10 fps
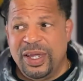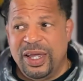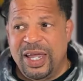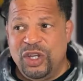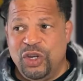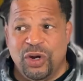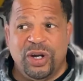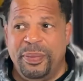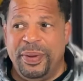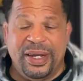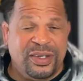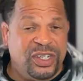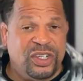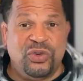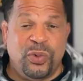and you're going to be in a
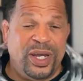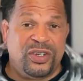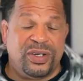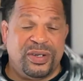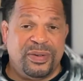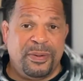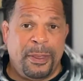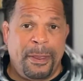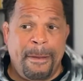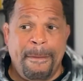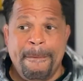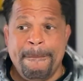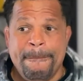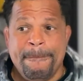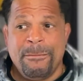situation
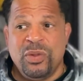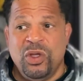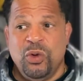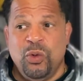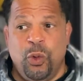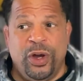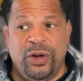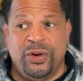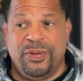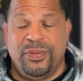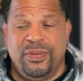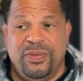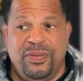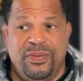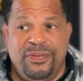where
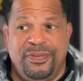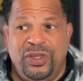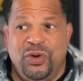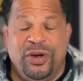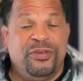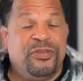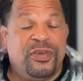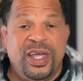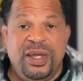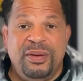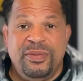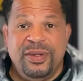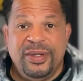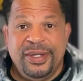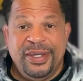you're inflamed
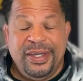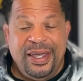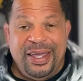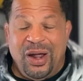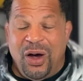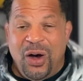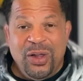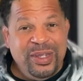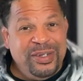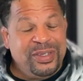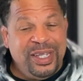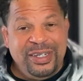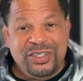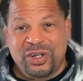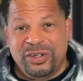and all these
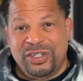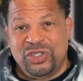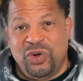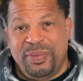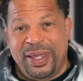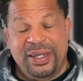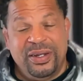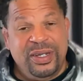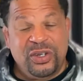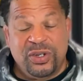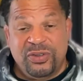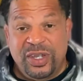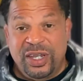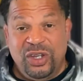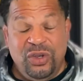things start to show up, like conditions
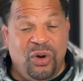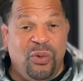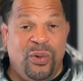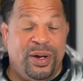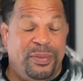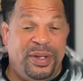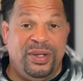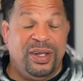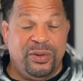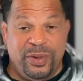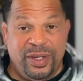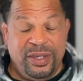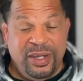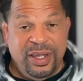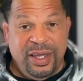that you don't want to be dealing with.
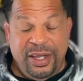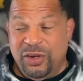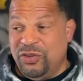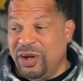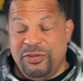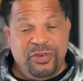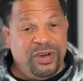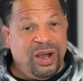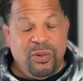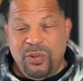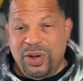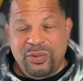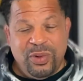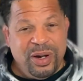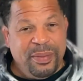And you're trying to figure out
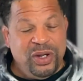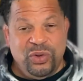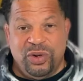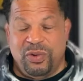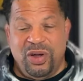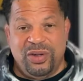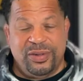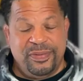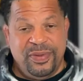what am I doing wrong?